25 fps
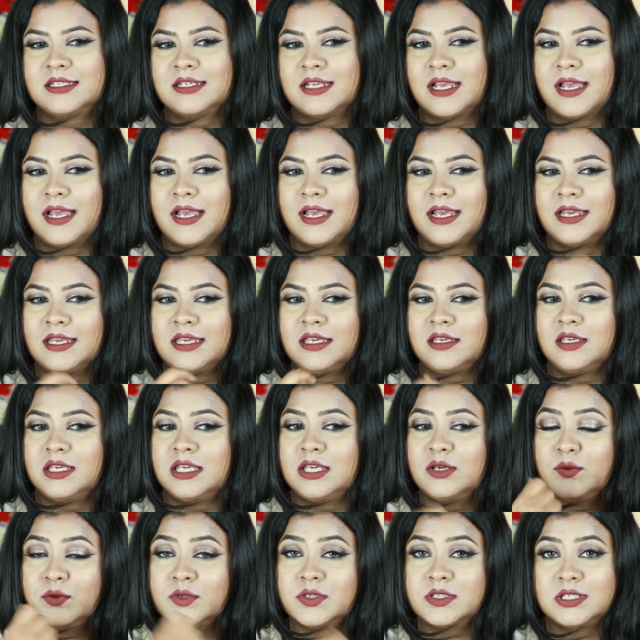I
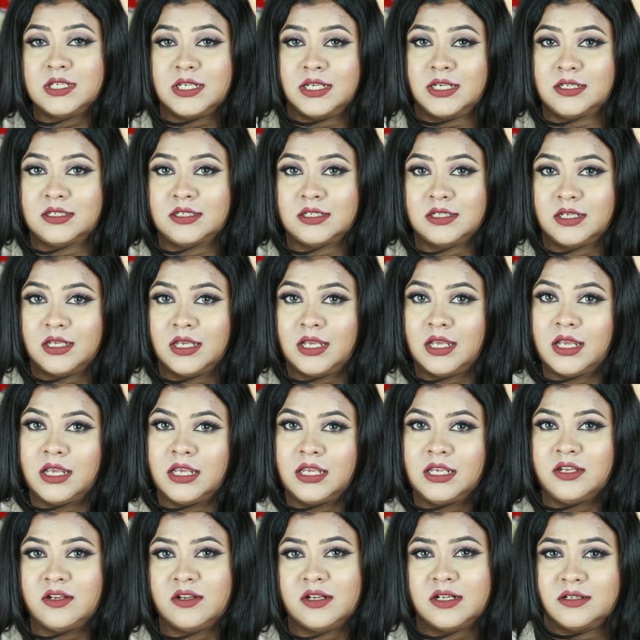used it
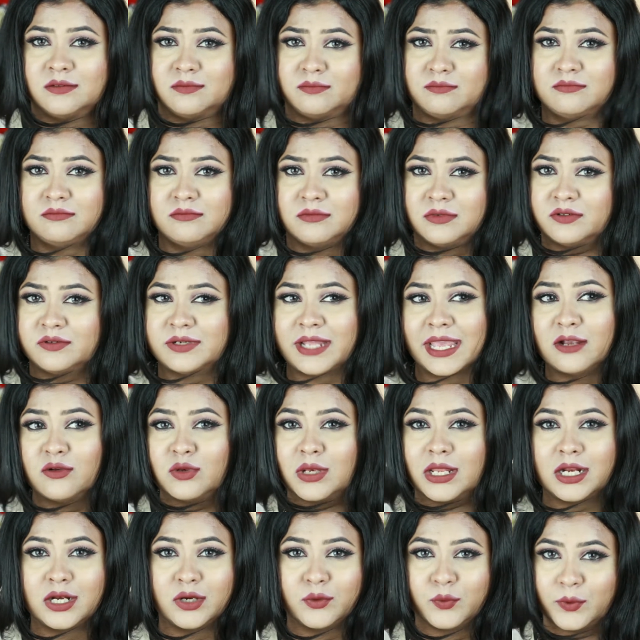in a
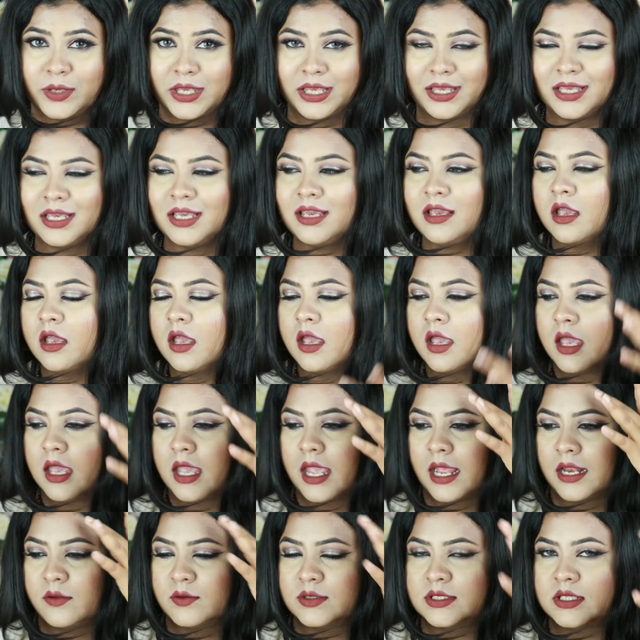regular way
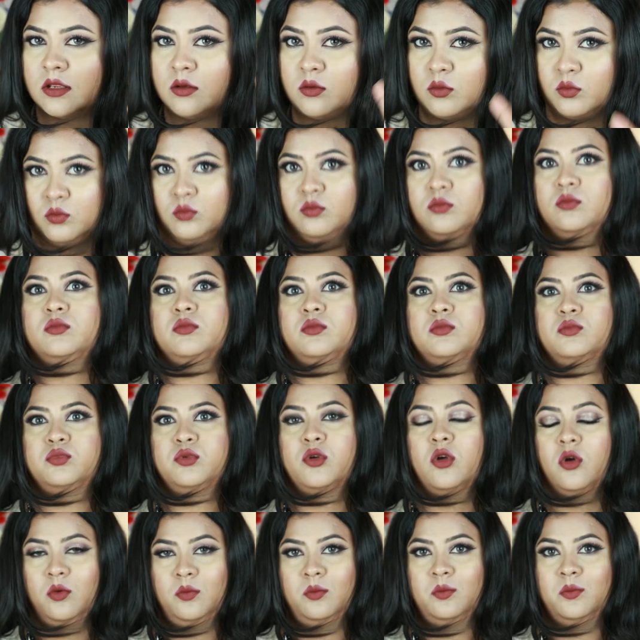and I was like,
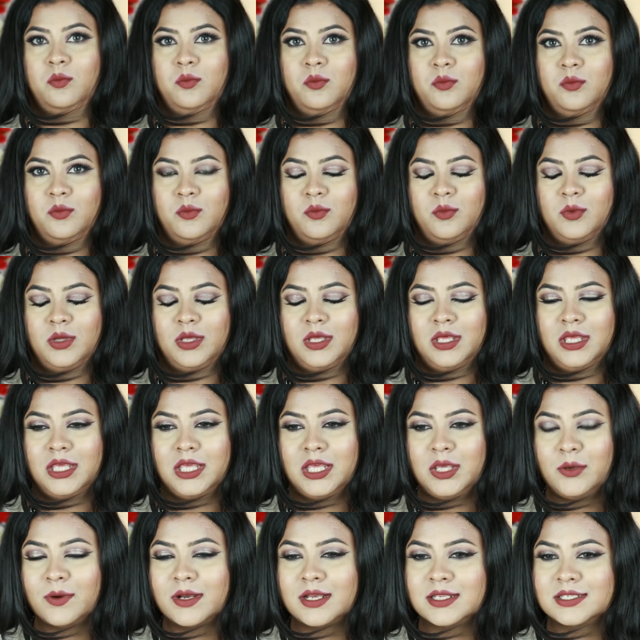whoa.
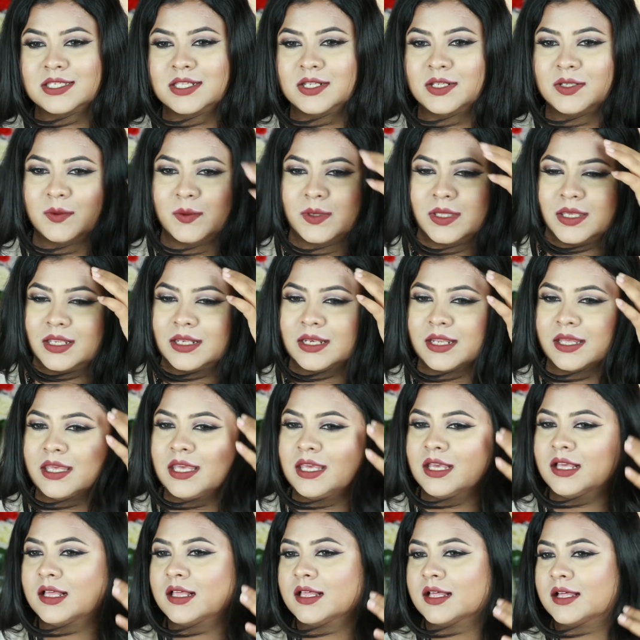It was looking
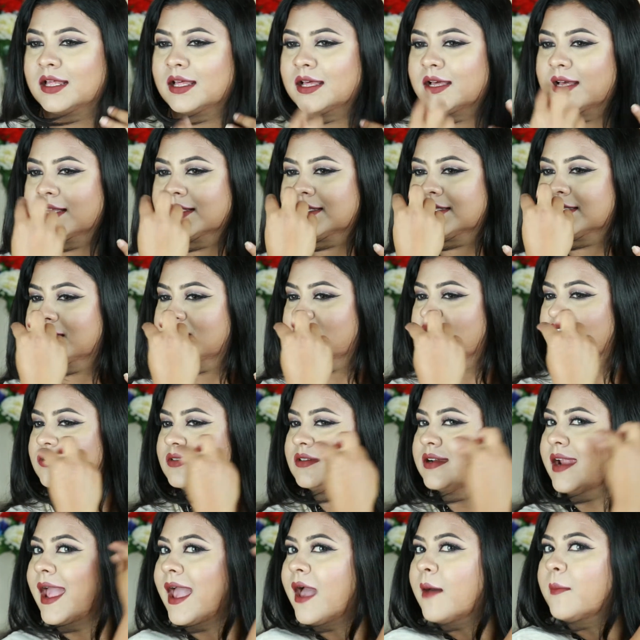like a
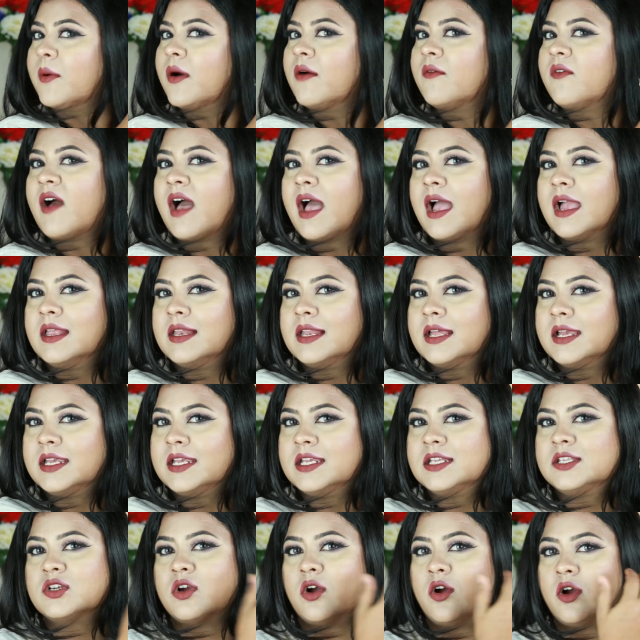scrap of
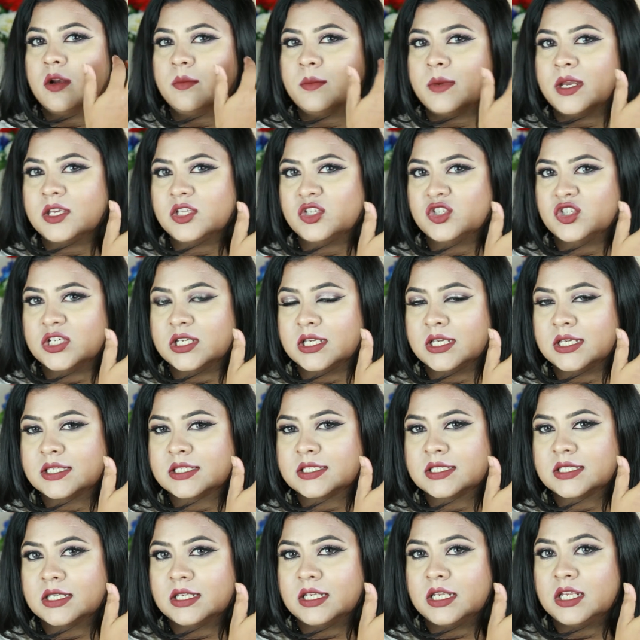highlight on my
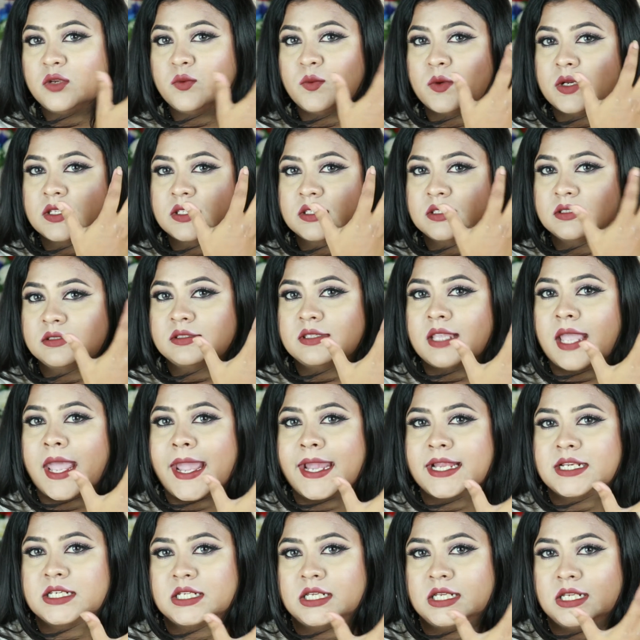cheeks. It was
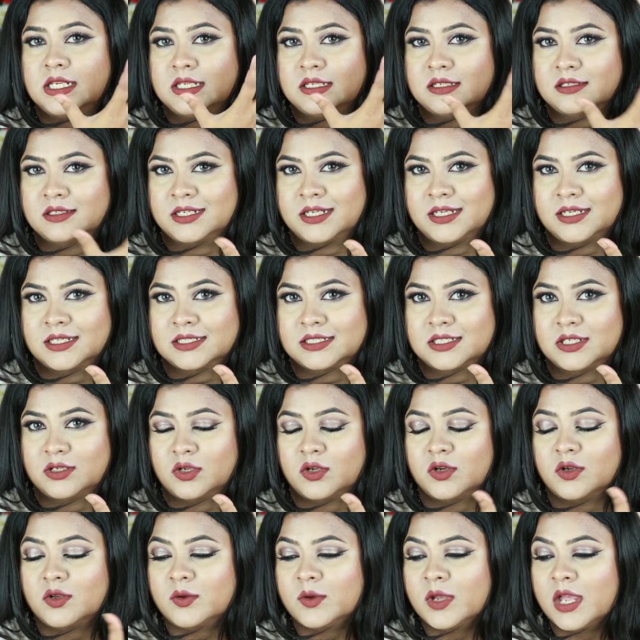that intense, you
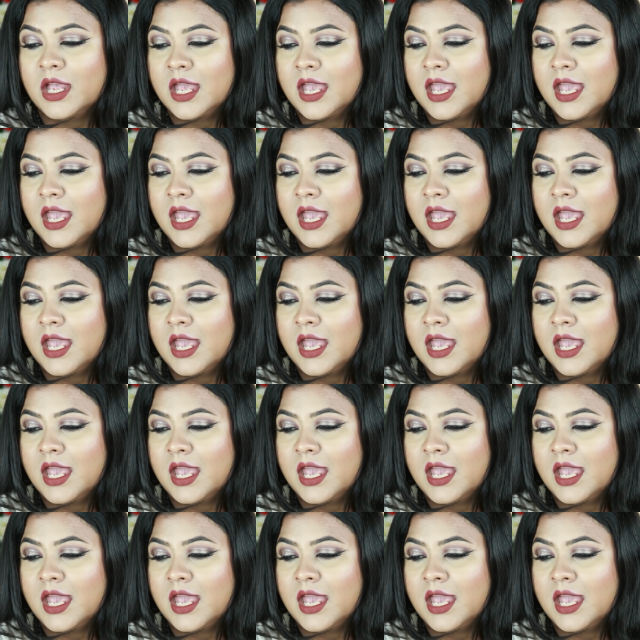know.